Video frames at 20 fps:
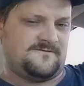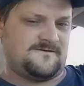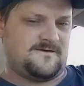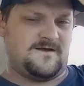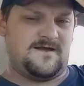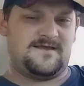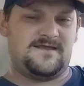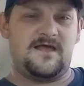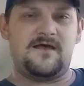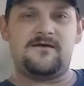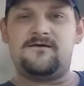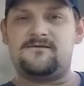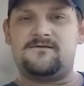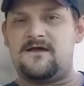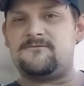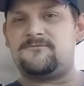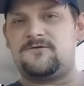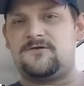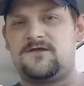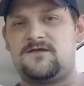I
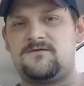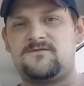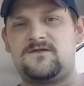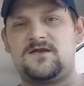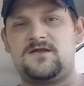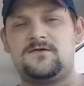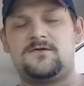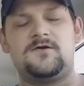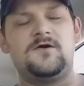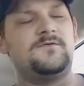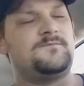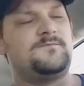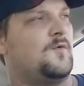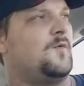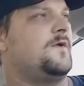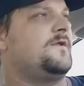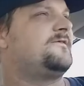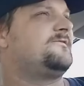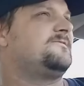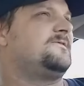definitely give it good
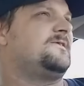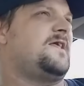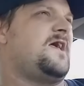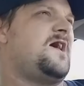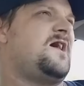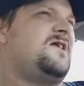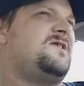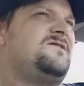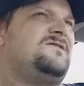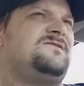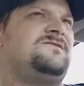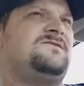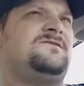points for that.